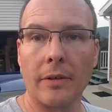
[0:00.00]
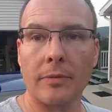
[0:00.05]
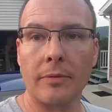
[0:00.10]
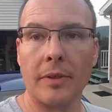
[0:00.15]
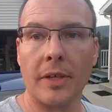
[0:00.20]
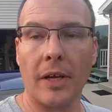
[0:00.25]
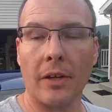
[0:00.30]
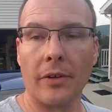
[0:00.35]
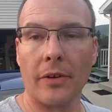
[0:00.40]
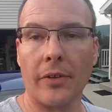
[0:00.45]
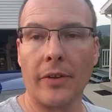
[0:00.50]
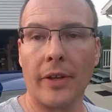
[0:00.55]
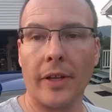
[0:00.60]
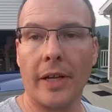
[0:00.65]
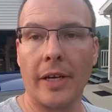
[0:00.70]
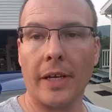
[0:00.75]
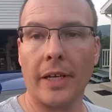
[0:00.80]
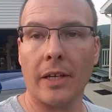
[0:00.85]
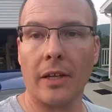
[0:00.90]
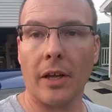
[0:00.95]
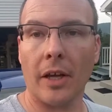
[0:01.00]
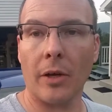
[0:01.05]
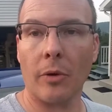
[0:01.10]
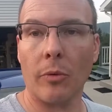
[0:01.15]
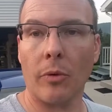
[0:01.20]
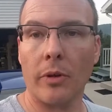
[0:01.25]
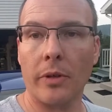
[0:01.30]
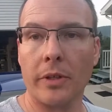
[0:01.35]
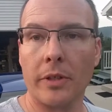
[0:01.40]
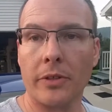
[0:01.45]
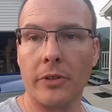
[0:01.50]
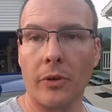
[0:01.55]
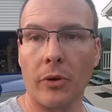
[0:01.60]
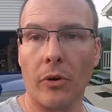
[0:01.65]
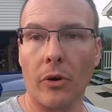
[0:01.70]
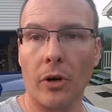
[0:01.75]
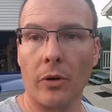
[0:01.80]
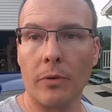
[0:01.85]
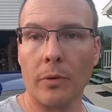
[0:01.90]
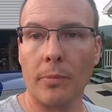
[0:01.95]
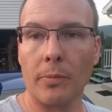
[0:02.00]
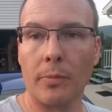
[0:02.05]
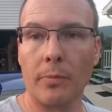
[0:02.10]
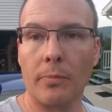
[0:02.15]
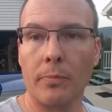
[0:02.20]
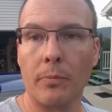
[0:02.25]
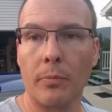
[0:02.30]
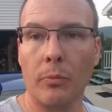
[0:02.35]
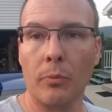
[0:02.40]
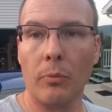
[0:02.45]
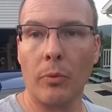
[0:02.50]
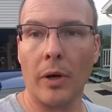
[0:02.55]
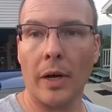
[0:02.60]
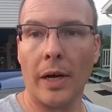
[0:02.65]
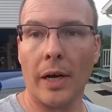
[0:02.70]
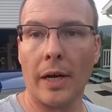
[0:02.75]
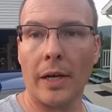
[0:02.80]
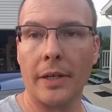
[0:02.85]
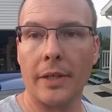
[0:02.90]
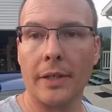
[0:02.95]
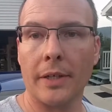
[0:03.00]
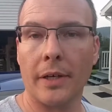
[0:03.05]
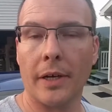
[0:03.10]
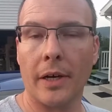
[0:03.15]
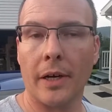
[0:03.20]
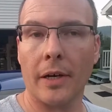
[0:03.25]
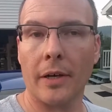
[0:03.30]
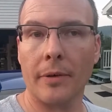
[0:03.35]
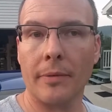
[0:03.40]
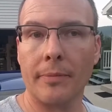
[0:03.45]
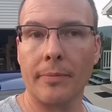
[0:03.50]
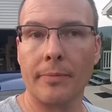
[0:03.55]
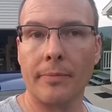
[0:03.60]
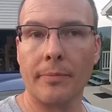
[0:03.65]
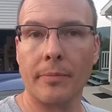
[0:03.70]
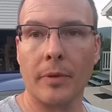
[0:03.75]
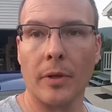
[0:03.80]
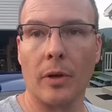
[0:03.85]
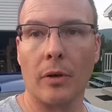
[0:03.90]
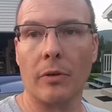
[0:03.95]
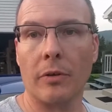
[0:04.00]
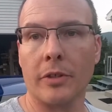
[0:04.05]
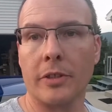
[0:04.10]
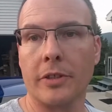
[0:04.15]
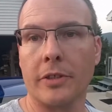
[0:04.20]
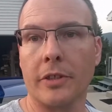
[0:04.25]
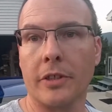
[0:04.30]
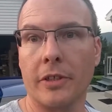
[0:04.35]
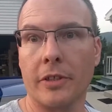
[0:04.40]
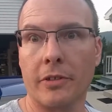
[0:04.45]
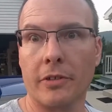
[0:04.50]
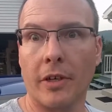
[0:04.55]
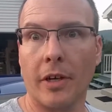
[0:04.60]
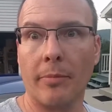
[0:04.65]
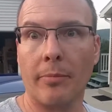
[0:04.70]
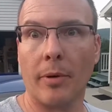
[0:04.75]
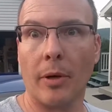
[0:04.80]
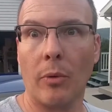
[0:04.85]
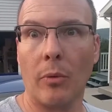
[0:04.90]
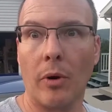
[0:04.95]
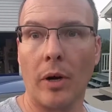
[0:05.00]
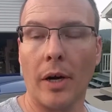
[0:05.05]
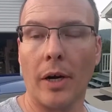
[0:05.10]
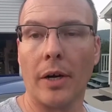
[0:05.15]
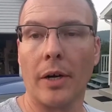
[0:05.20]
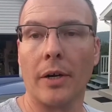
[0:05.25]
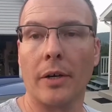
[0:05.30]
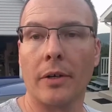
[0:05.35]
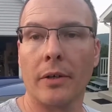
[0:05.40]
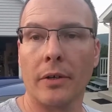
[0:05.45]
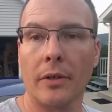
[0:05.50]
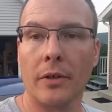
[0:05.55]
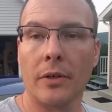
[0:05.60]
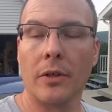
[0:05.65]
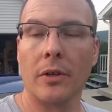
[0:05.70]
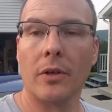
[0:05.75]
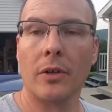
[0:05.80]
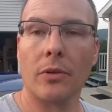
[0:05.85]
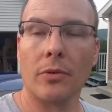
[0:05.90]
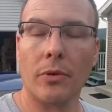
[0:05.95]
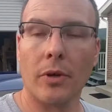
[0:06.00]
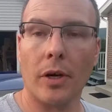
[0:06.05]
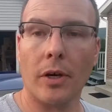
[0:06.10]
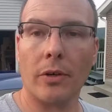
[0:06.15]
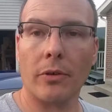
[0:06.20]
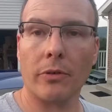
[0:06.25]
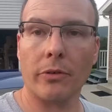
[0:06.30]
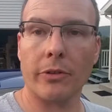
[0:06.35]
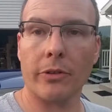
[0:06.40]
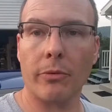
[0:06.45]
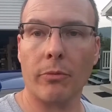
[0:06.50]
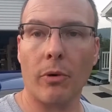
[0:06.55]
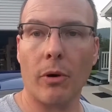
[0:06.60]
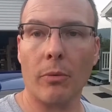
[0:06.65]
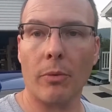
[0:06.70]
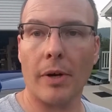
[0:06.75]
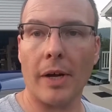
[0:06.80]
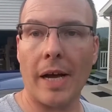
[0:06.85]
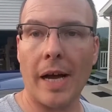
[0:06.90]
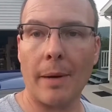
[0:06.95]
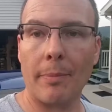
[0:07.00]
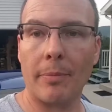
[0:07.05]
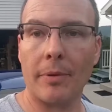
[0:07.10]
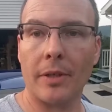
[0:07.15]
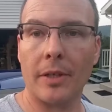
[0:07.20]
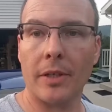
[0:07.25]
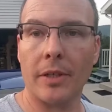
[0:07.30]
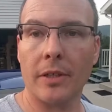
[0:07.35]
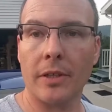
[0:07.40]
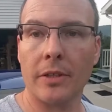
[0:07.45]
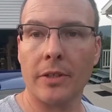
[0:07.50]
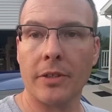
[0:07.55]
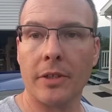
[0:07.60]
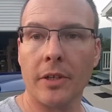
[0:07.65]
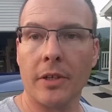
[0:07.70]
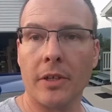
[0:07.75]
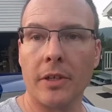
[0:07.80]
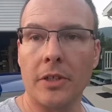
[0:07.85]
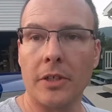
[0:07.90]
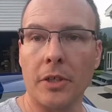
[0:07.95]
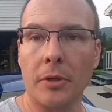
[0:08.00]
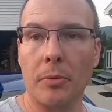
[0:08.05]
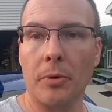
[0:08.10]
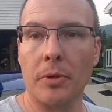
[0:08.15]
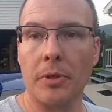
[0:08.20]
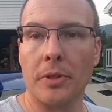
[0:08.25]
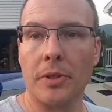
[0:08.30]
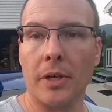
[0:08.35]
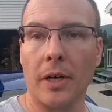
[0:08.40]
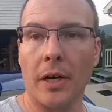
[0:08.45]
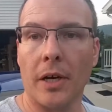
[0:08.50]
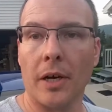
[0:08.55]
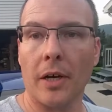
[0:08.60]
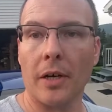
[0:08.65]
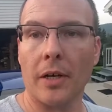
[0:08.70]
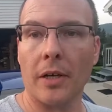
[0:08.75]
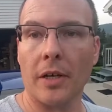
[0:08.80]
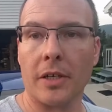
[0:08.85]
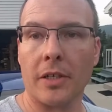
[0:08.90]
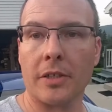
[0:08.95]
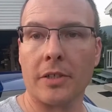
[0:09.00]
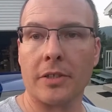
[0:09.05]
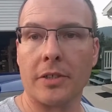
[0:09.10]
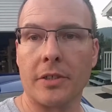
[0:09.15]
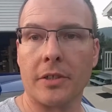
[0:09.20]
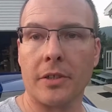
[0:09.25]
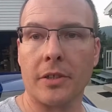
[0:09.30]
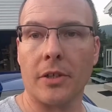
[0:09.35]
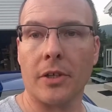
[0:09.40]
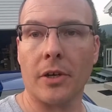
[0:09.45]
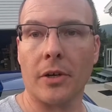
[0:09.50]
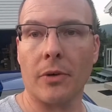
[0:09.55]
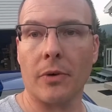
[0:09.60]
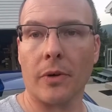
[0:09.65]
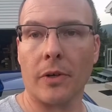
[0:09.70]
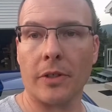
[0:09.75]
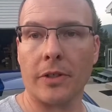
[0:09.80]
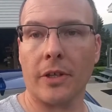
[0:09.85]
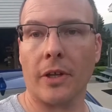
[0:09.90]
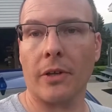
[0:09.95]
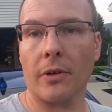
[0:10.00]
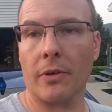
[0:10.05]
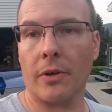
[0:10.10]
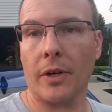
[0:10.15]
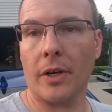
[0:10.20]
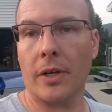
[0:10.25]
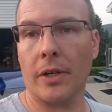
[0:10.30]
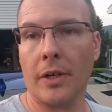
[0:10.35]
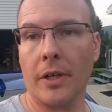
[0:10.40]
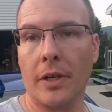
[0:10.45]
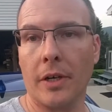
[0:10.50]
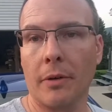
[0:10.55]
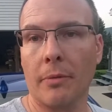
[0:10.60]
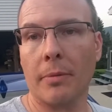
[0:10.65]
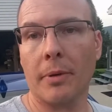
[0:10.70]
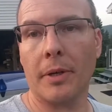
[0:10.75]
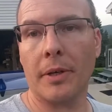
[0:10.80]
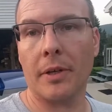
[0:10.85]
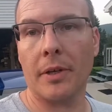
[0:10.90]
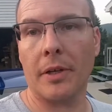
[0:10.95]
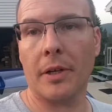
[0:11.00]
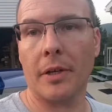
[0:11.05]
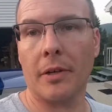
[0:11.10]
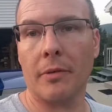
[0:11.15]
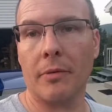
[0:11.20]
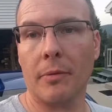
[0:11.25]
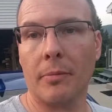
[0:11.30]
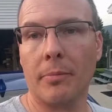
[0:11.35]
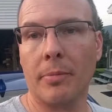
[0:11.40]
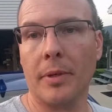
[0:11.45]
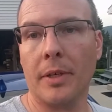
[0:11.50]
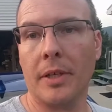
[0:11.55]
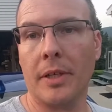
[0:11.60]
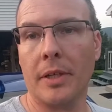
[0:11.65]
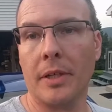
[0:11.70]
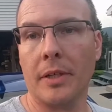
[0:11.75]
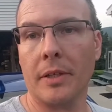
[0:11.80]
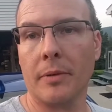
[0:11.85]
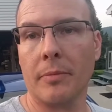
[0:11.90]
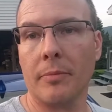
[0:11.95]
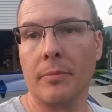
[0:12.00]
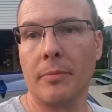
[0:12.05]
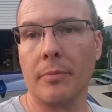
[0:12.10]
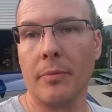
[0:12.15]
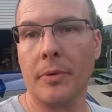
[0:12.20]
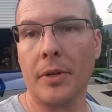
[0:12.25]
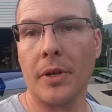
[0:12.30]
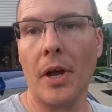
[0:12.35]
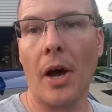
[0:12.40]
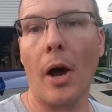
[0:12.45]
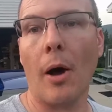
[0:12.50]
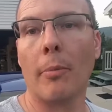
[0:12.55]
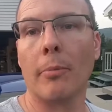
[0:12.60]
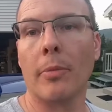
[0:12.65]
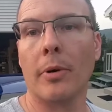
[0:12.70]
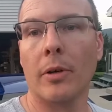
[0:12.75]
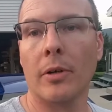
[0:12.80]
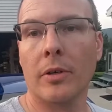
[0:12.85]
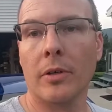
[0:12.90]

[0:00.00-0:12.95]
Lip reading: The other thing I didn't like was the car had it's drive-by-wire throttle. So what would happen is you would go to accelerate and it would be numb,